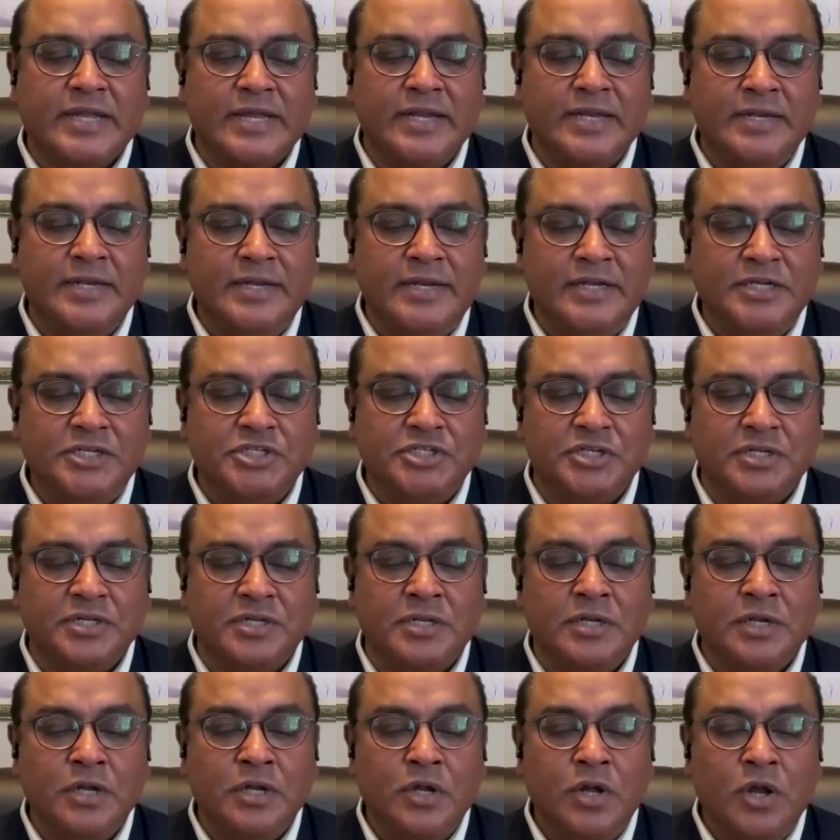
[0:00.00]
a
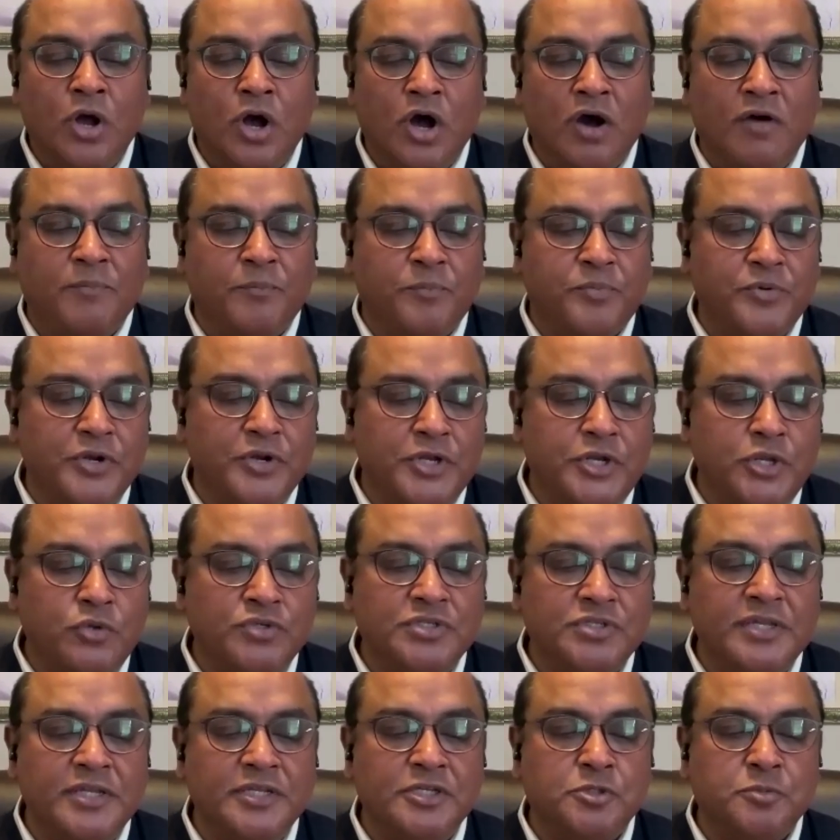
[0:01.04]
condition of
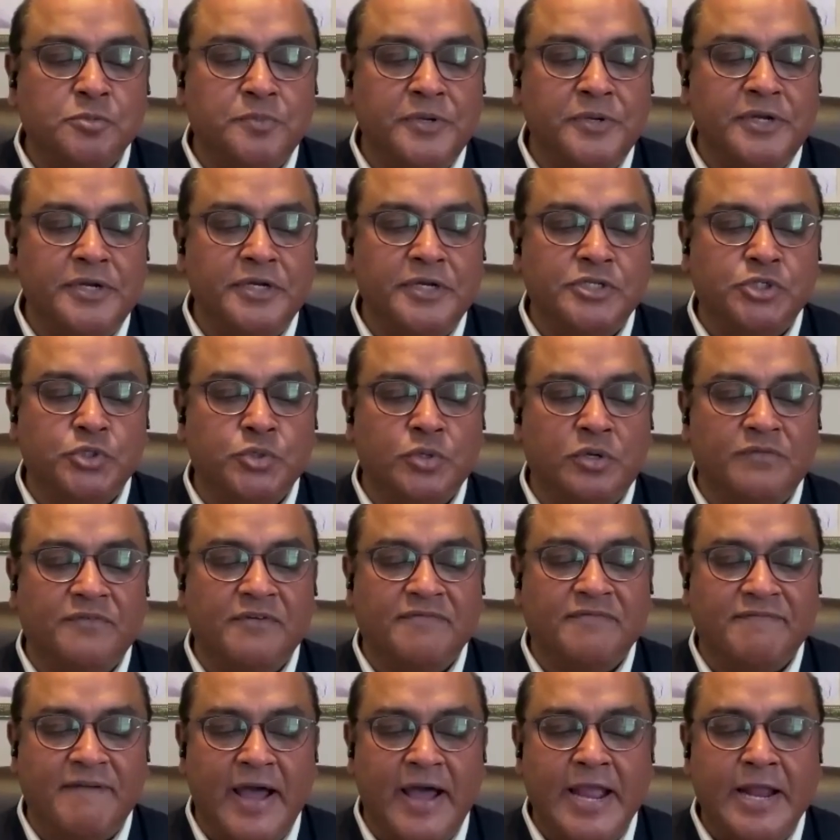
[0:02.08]
producing spiritual
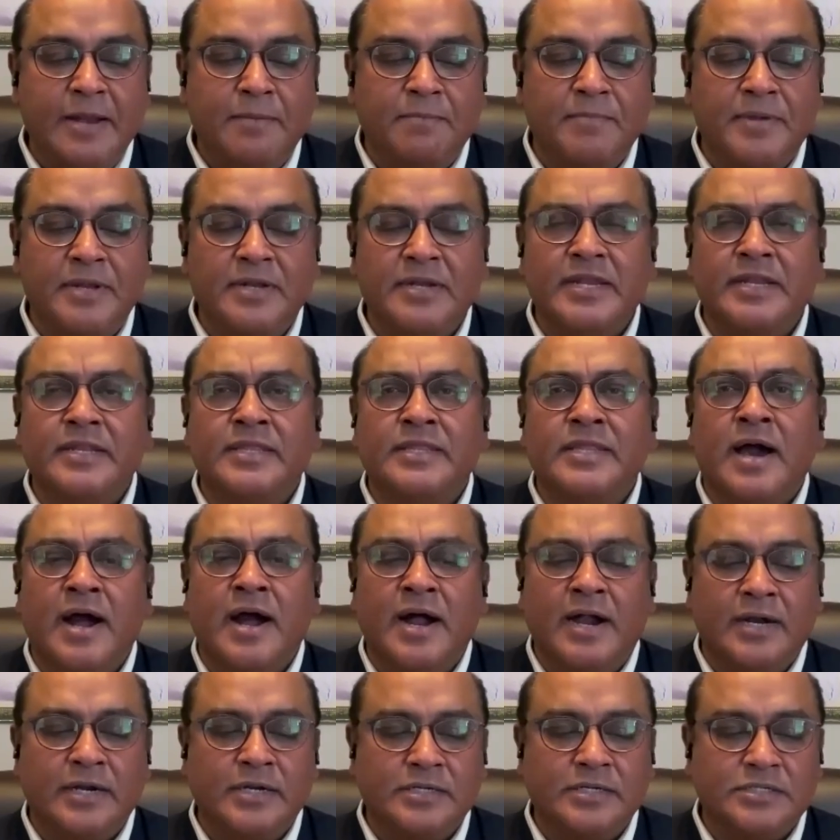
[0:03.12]
refinement in the
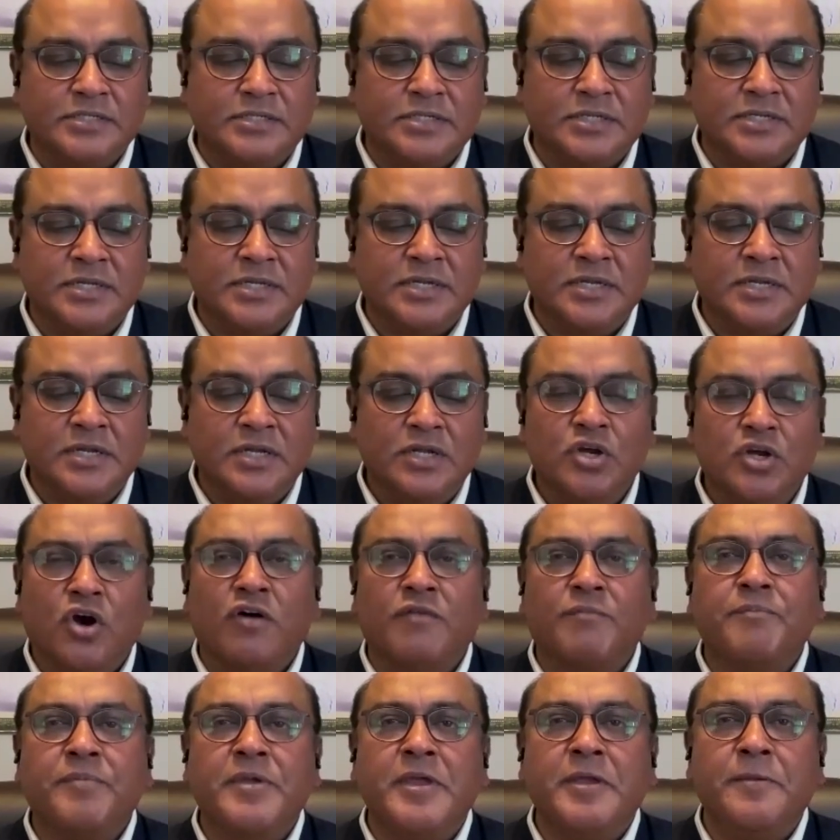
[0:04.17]
hearts
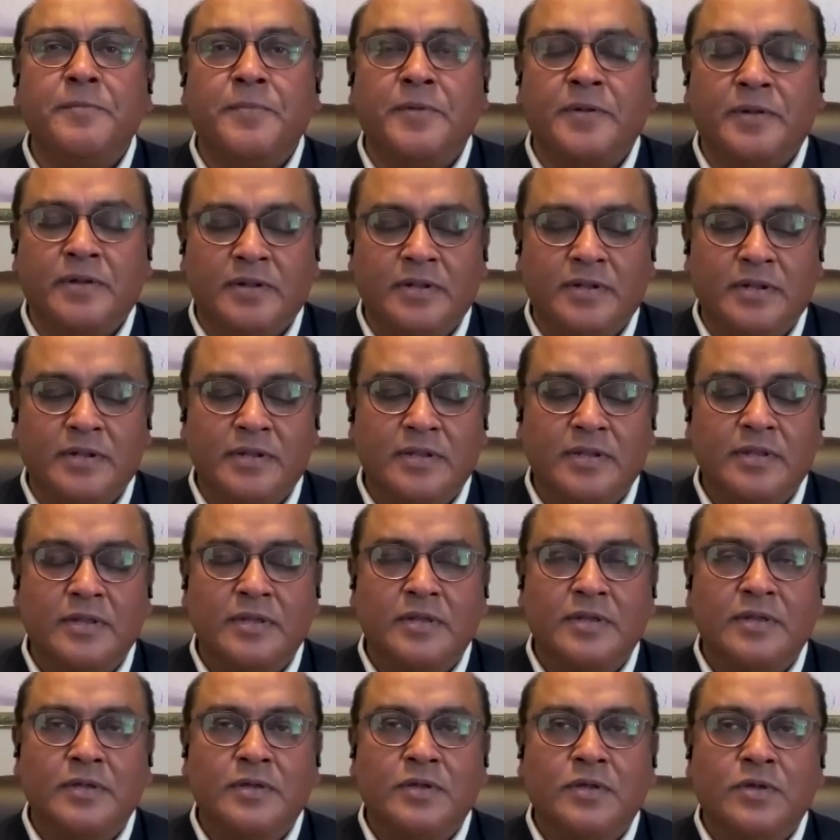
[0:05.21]
of people.
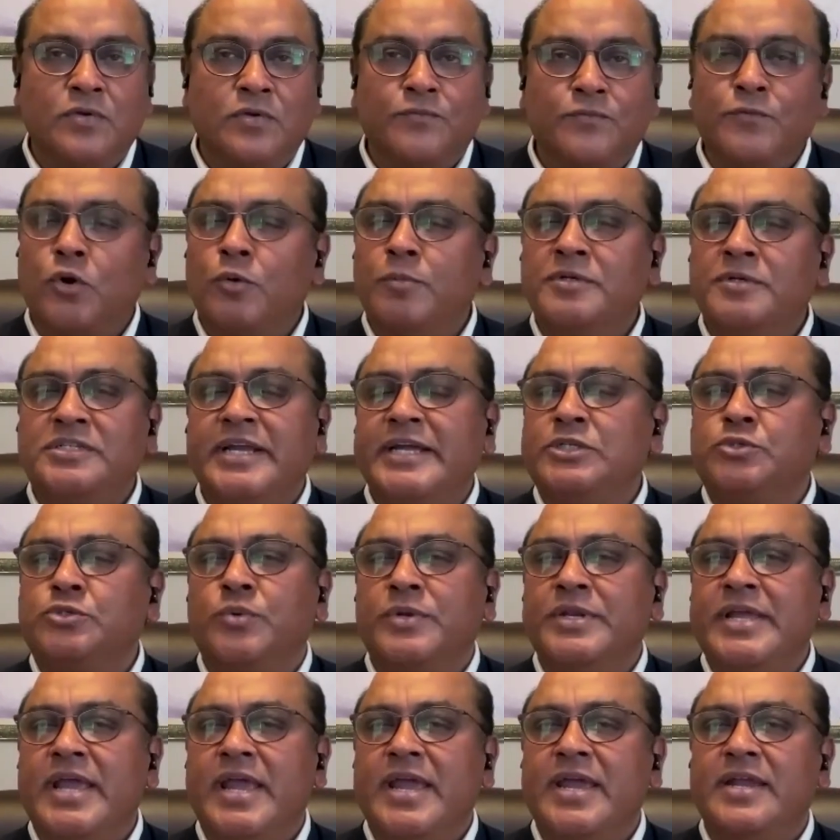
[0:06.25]
Romans
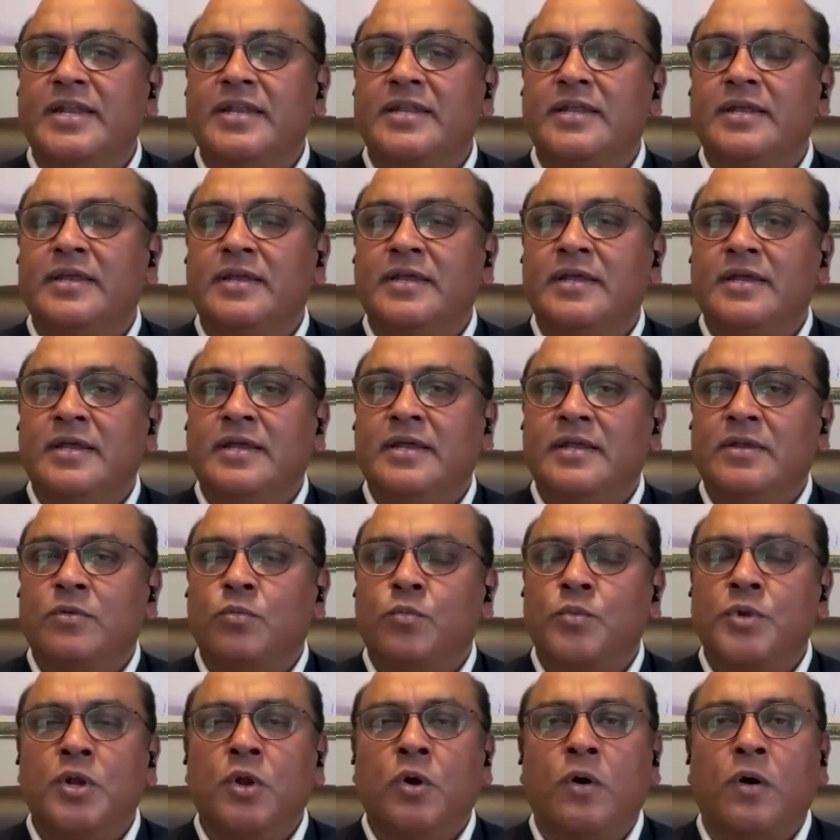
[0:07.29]
8:28.
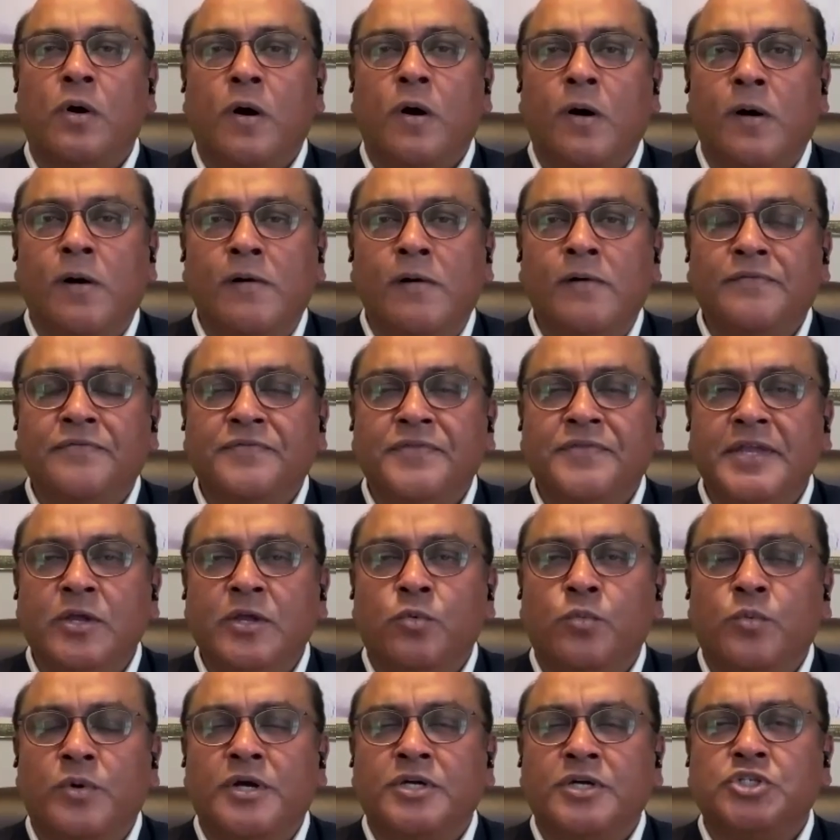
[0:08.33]
We know all
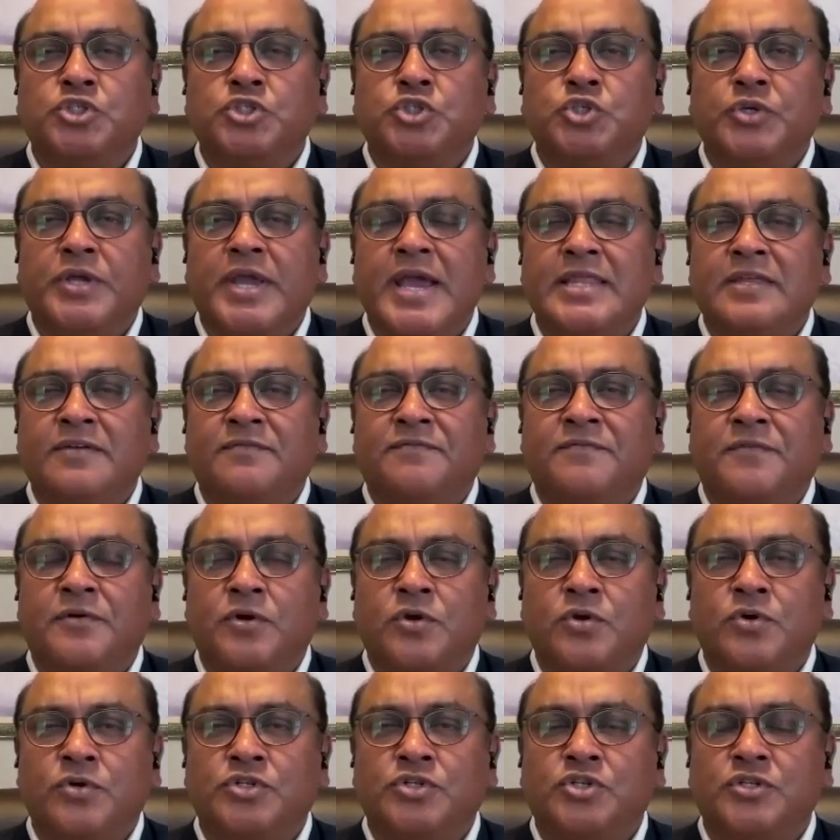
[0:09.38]
things work together
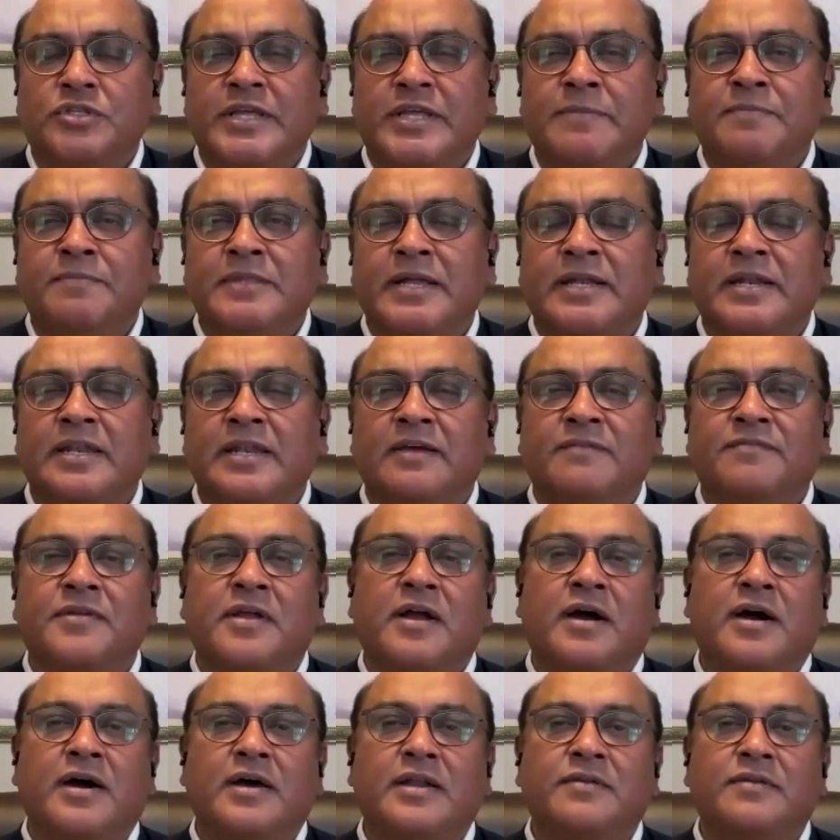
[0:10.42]
for good to them that love
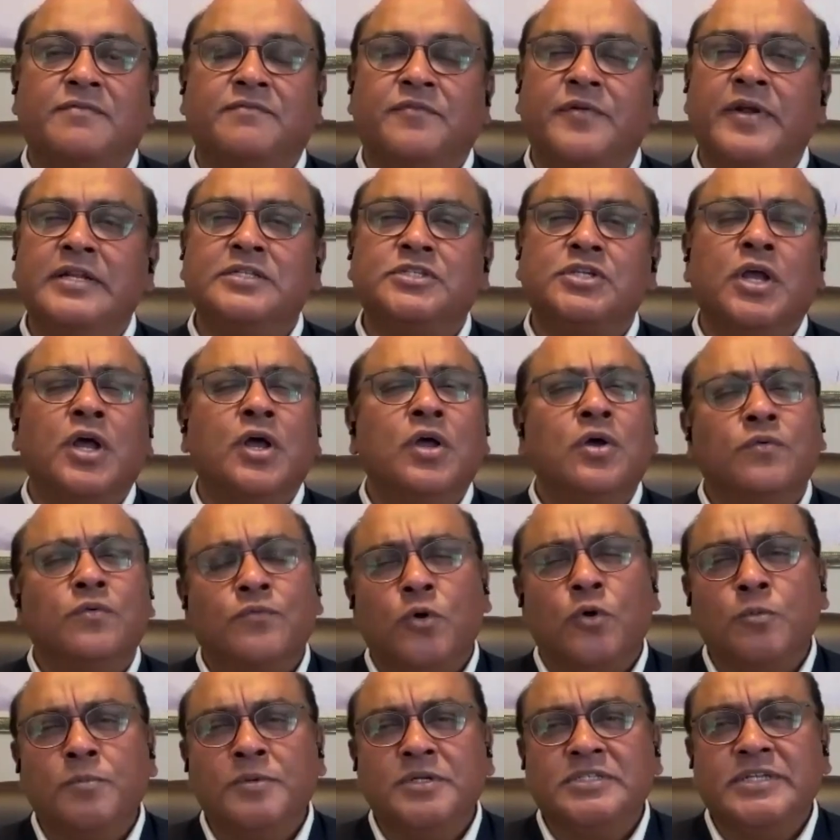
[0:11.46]
God. Friends,
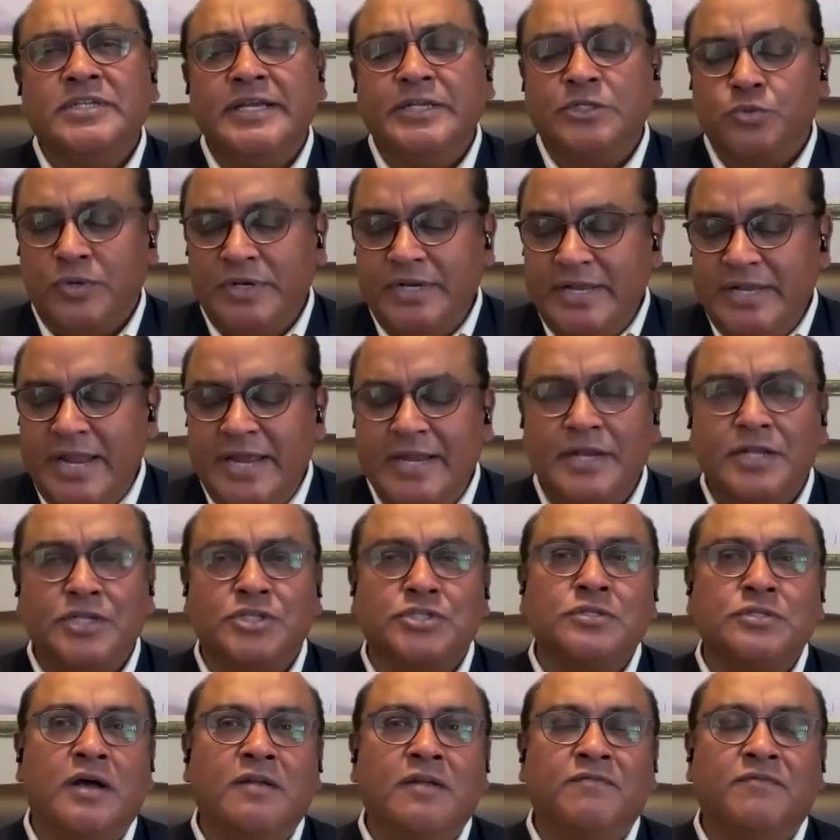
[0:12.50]
Romans 8:28
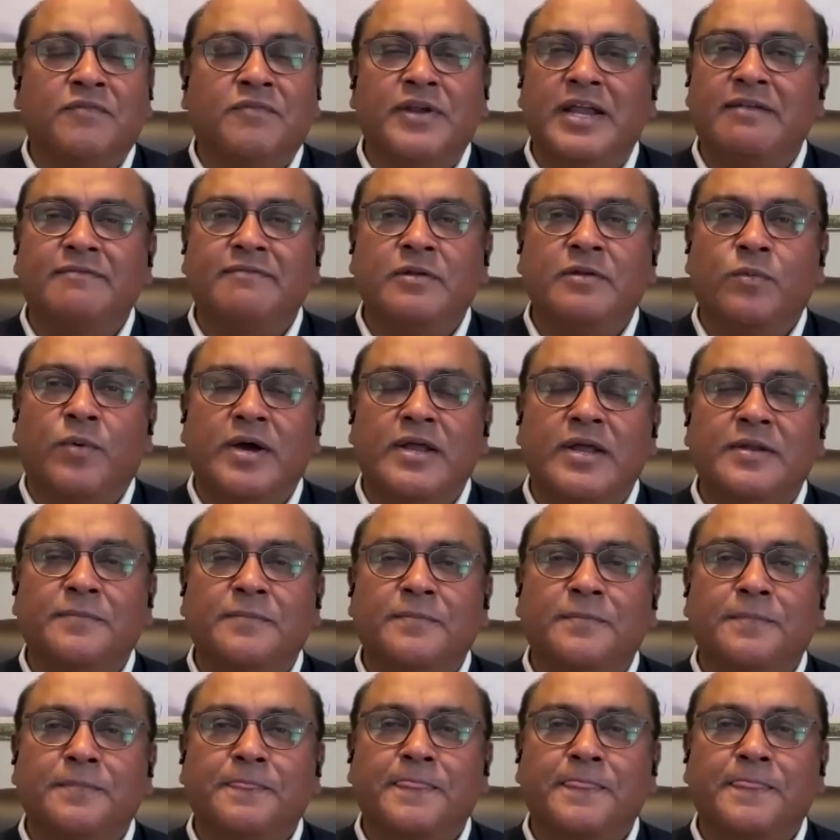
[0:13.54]
is not for everyone.